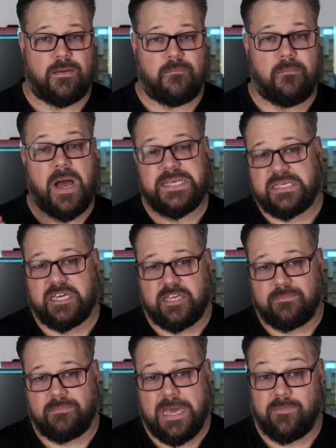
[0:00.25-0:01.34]
My
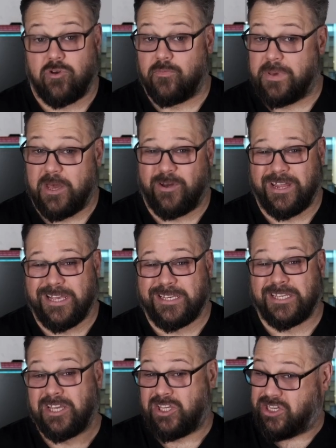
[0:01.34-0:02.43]
second Bambu P1S
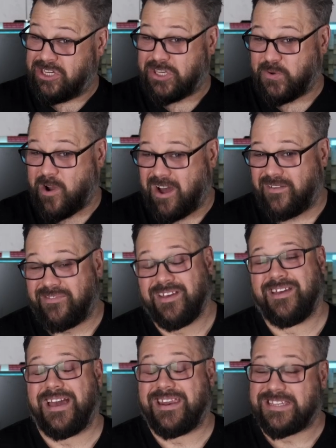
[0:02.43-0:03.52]
just arrived,
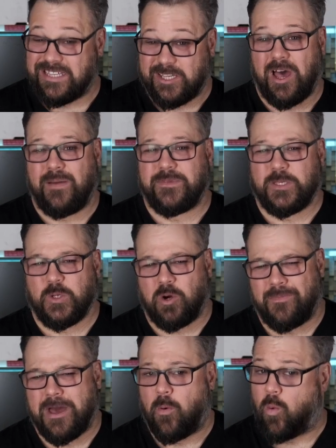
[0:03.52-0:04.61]
and it's time to talk
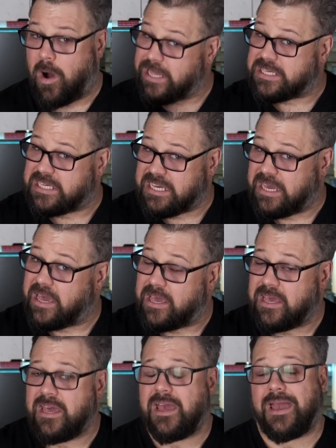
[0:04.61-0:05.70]
about why it's here
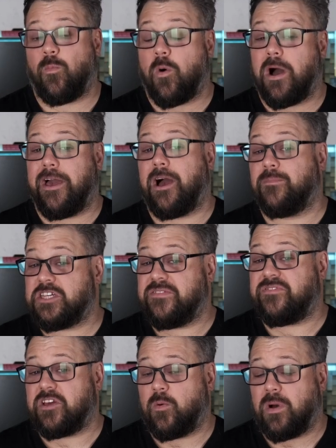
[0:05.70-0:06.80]
and why I'm
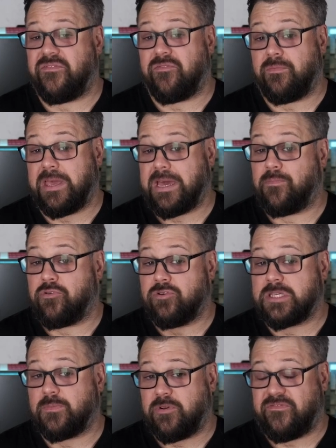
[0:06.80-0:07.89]
shifting away from being a
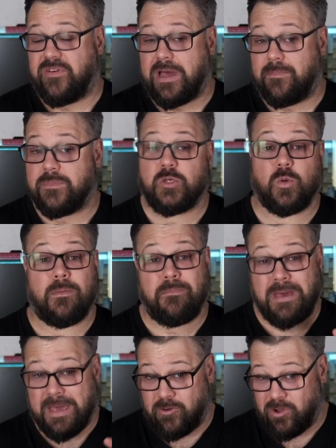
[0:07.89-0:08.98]
Prusa print farm to a
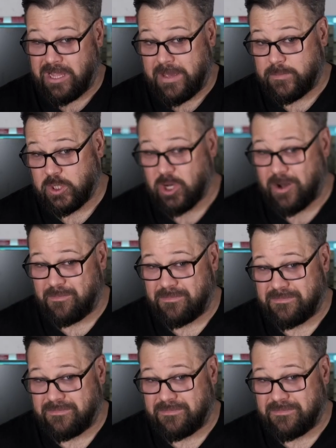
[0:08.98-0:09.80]
Bambu Labs shop.